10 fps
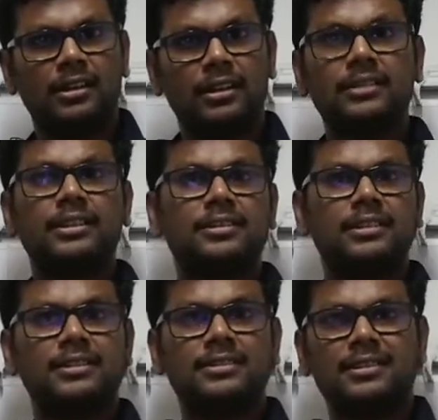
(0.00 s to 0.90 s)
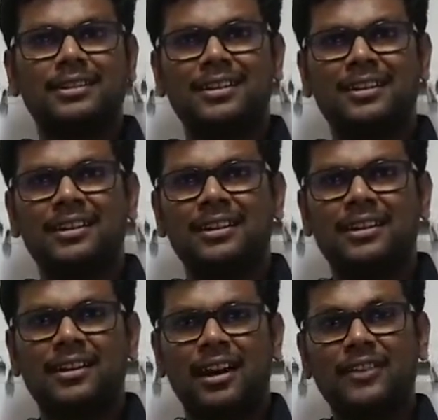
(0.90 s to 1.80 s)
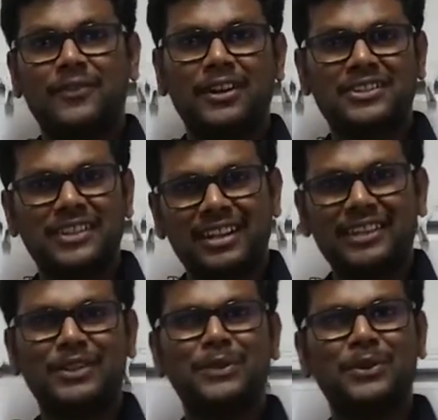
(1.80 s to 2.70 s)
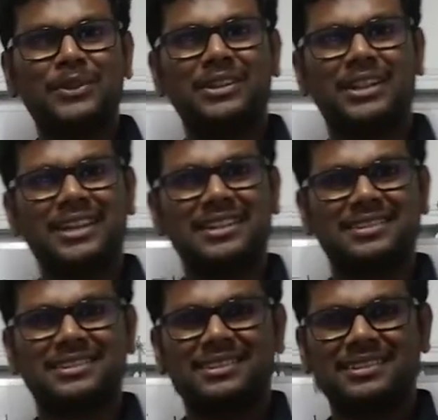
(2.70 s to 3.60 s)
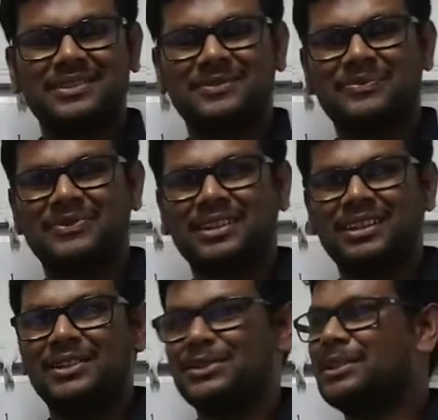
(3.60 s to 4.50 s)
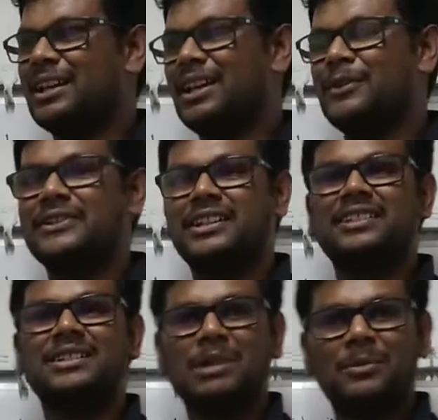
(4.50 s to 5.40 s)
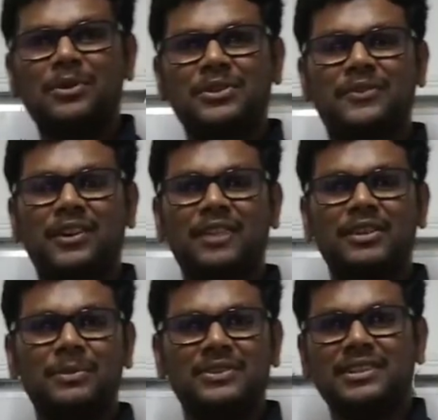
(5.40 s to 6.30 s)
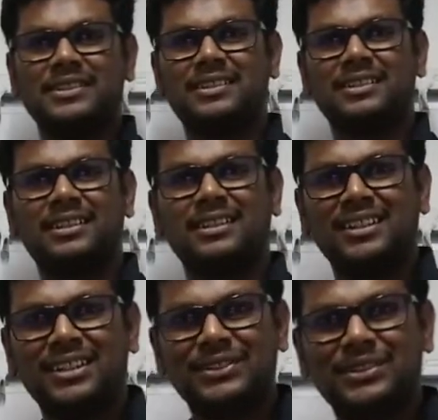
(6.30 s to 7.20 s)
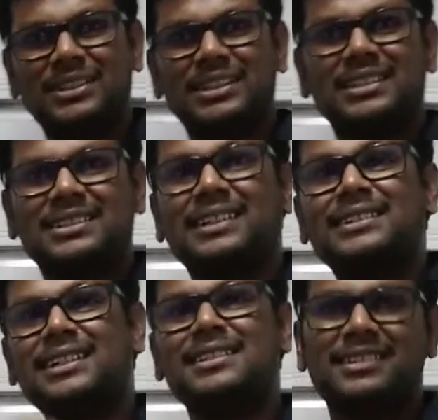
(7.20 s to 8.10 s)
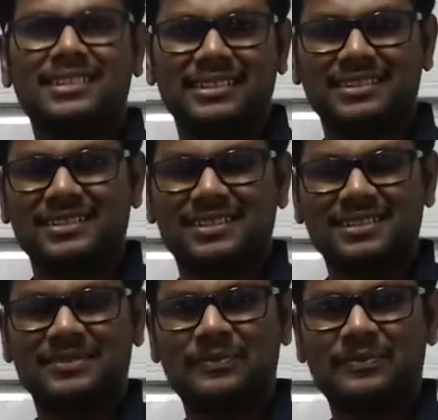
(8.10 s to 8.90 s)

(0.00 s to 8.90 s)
In this sense, unfortunately, we won the case, so they have to settle some amount for our business. So that is contingent asset.